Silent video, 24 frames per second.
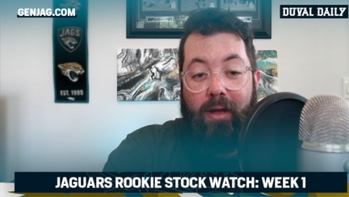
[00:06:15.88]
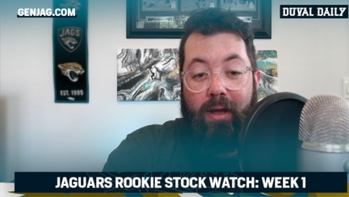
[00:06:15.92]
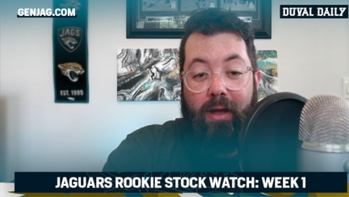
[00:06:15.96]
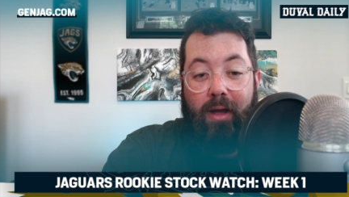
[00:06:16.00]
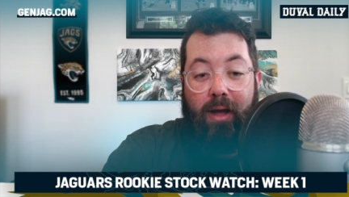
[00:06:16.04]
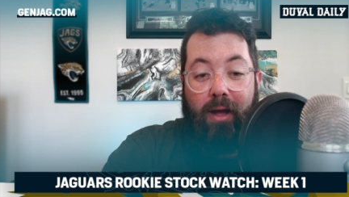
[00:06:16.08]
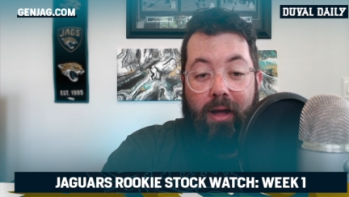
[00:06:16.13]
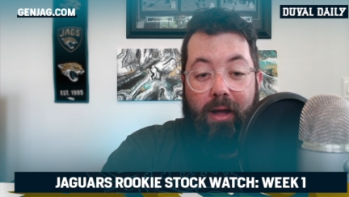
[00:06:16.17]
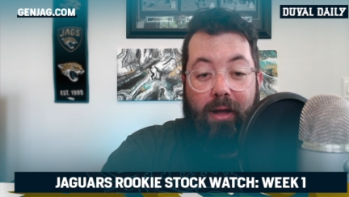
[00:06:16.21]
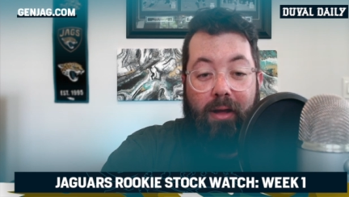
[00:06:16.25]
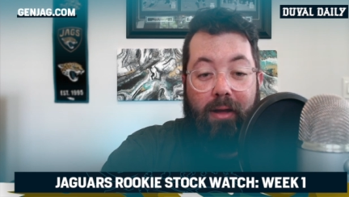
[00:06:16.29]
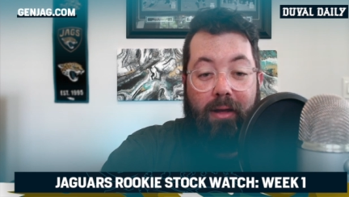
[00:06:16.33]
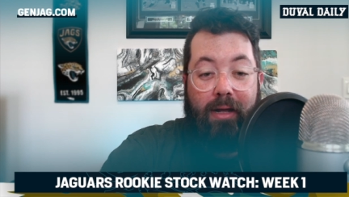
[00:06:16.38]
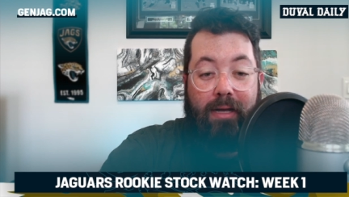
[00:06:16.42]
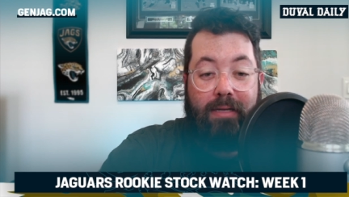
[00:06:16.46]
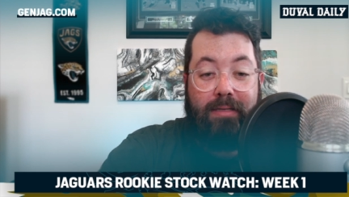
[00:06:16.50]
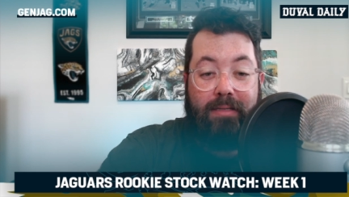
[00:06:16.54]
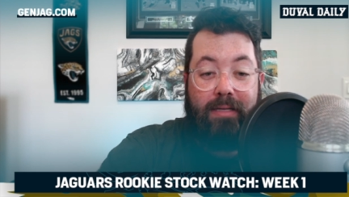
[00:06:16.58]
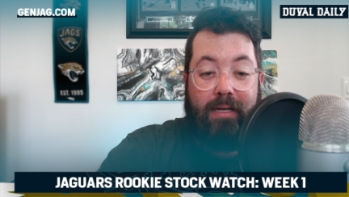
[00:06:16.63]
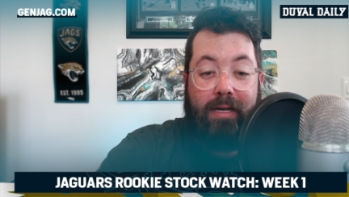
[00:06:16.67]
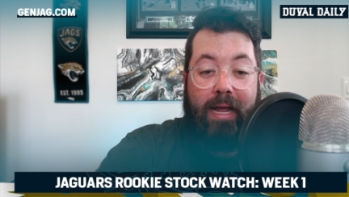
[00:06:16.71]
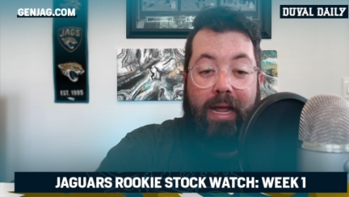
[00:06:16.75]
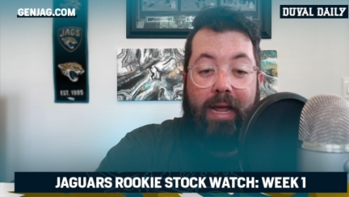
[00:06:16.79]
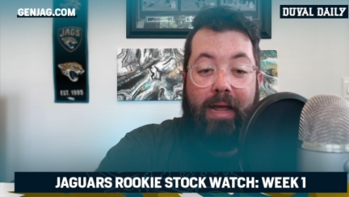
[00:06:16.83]
uh, as
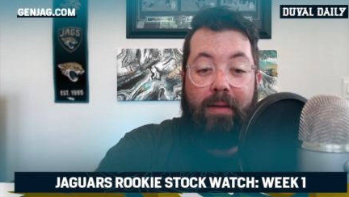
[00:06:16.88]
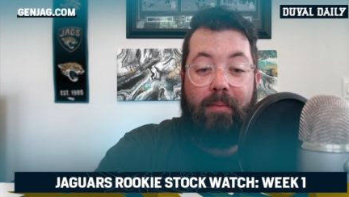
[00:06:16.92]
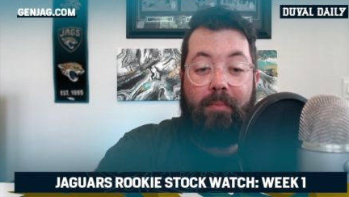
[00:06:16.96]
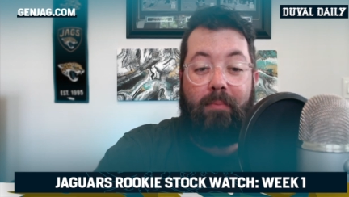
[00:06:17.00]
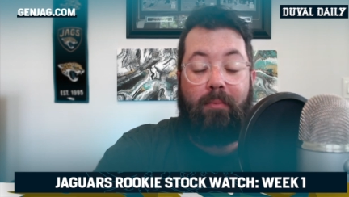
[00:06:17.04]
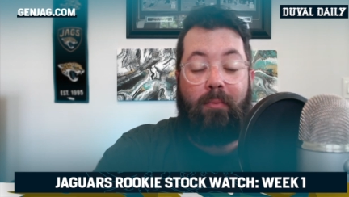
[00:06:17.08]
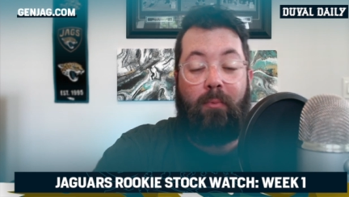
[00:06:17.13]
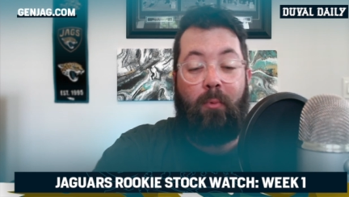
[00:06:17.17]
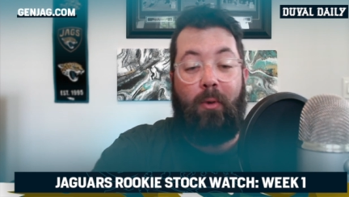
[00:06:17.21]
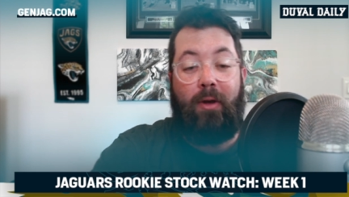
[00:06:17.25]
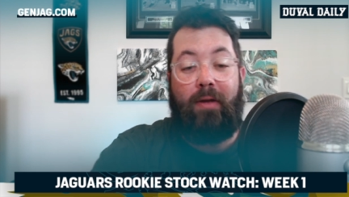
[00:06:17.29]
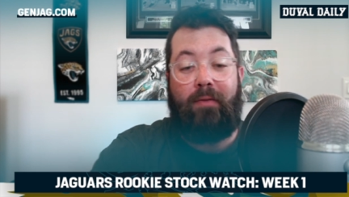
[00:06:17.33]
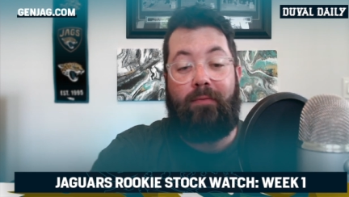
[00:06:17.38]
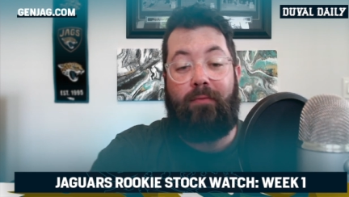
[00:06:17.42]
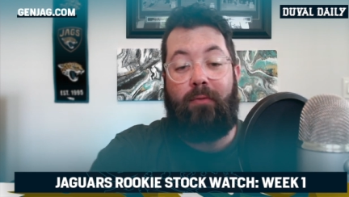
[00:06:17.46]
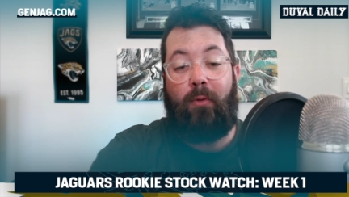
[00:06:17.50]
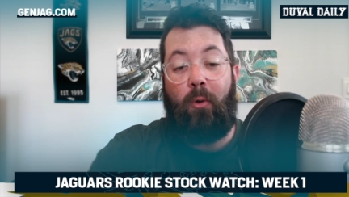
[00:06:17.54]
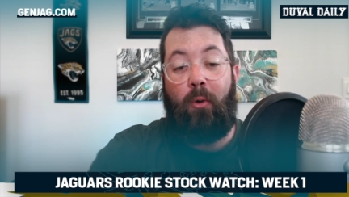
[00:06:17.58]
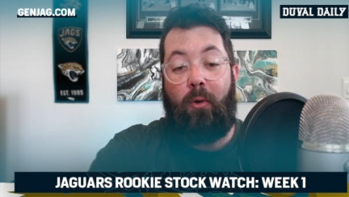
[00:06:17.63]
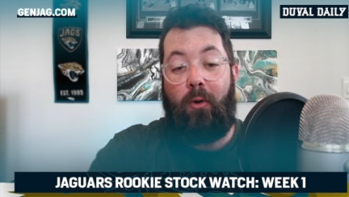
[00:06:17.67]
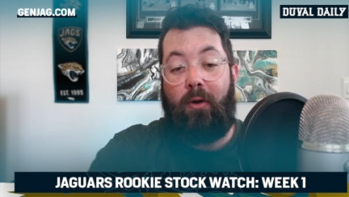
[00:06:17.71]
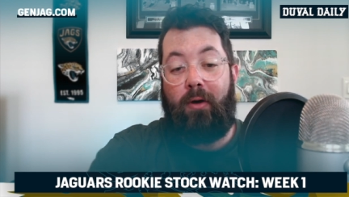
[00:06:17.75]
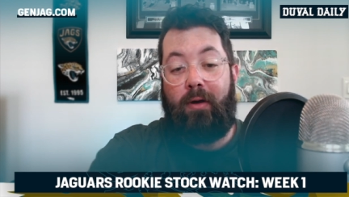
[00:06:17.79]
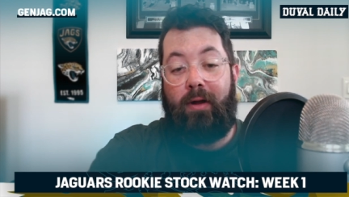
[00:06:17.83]
the game went
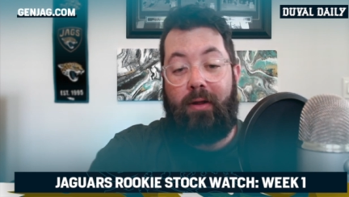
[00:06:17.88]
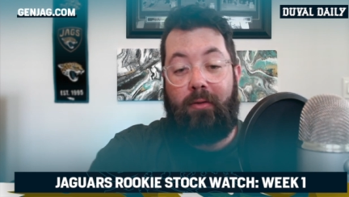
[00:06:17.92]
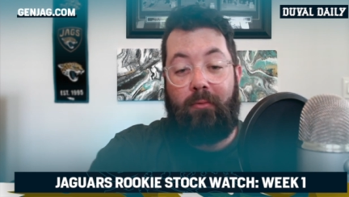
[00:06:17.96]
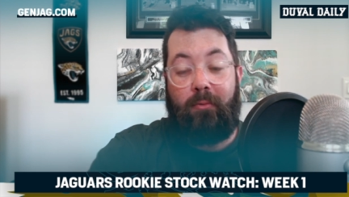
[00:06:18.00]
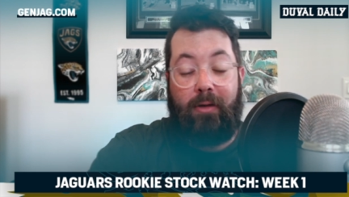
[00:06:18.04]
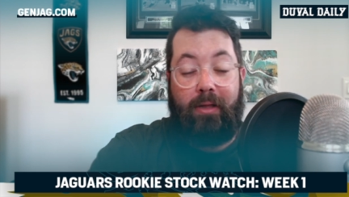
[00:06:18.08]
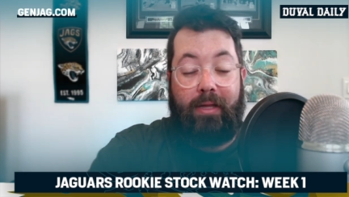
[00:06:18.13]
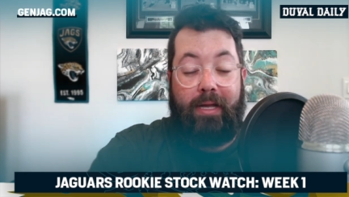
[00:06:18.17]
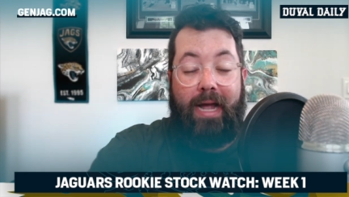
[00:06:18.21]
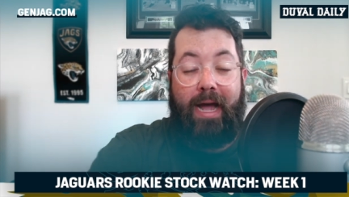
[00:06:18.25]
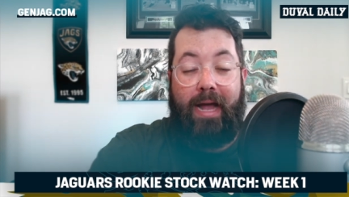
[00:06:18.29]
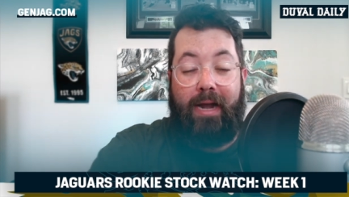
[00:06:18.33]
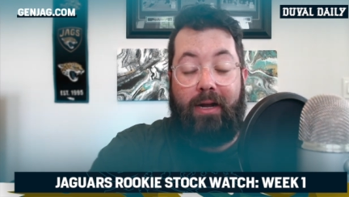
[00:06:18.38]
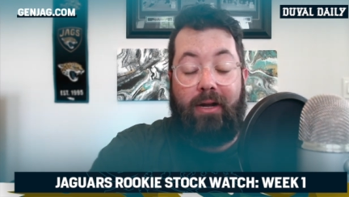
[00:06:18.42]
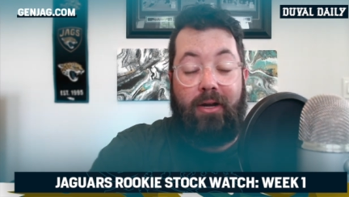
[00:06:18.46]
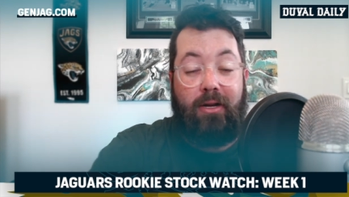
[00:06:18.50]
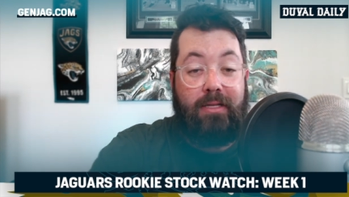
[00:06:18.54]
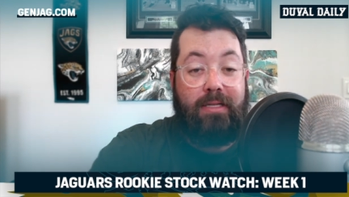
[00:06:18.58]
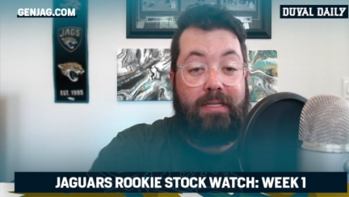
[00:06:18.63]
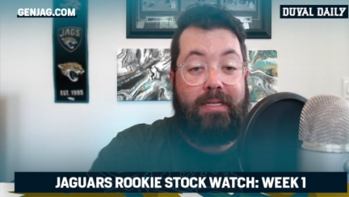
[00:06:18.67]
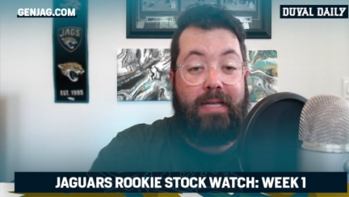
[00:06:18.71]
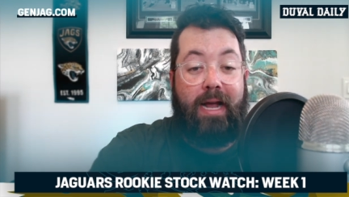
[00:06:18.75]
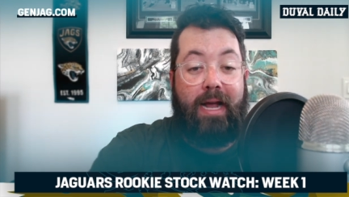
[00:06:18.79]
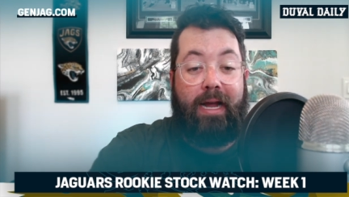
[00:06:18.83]
forward and really had a
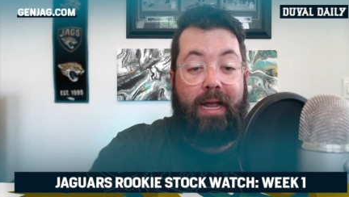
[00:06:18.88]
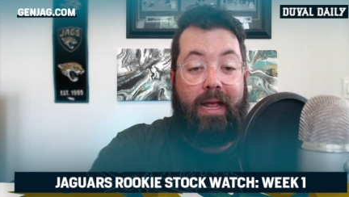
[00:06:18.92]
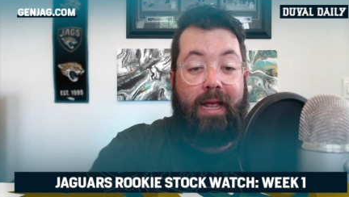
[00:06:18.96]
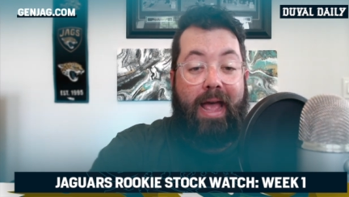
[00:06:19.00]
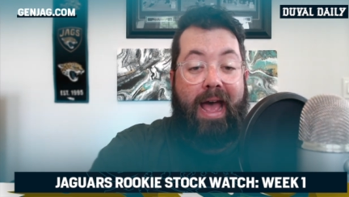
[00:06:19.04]
good second